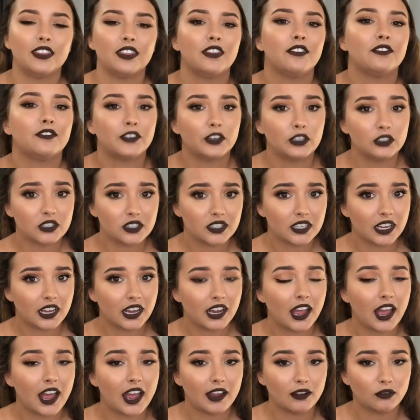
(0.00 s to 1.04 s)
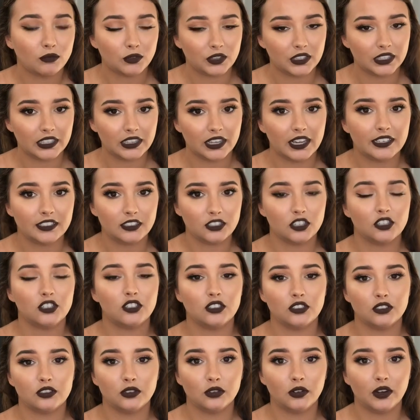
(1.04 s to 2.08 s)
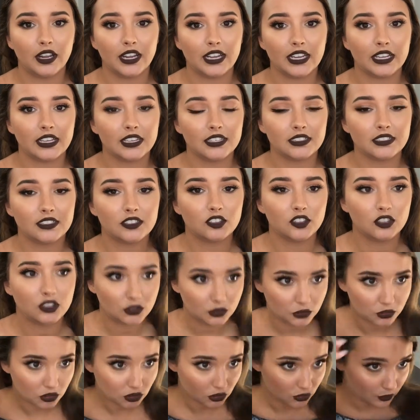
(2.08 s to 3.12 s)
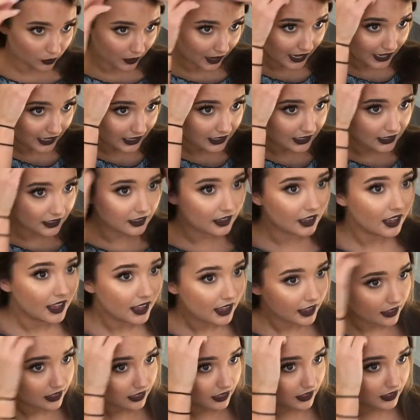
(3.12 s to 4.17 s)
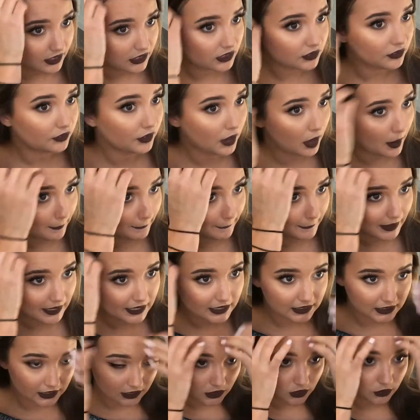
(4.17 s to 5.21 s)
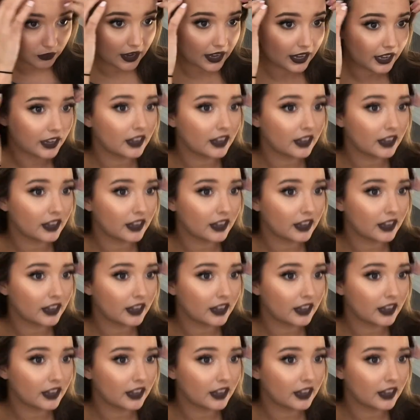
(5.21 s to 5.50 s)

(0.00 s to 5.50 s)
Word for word: then the first thing I really like to do is to straighten these front pieces right